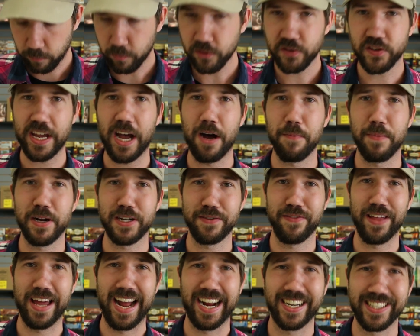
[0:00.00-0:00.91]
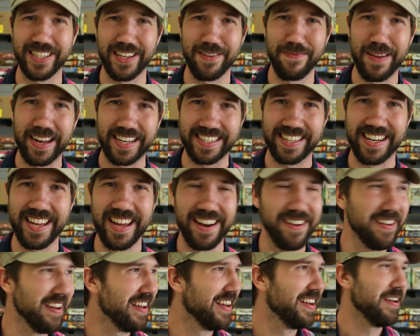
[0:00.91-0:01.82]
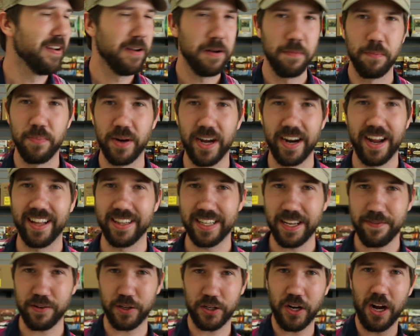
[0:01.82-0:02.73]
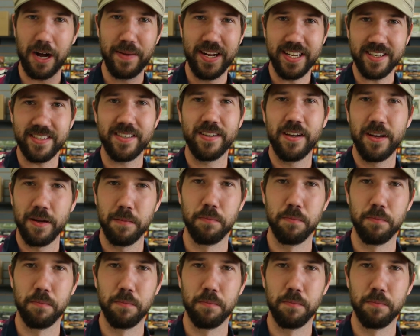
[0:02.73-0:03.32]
We'll see how much of that actually makes it in. But leave your comments